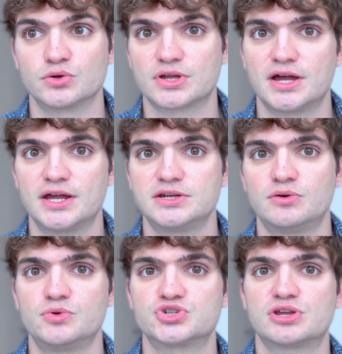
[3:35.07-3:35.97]
guide,
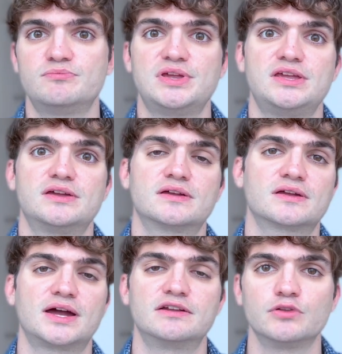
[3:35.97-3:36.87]
which can be
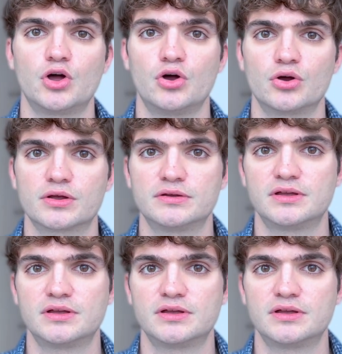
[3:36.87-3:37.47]
kind of long,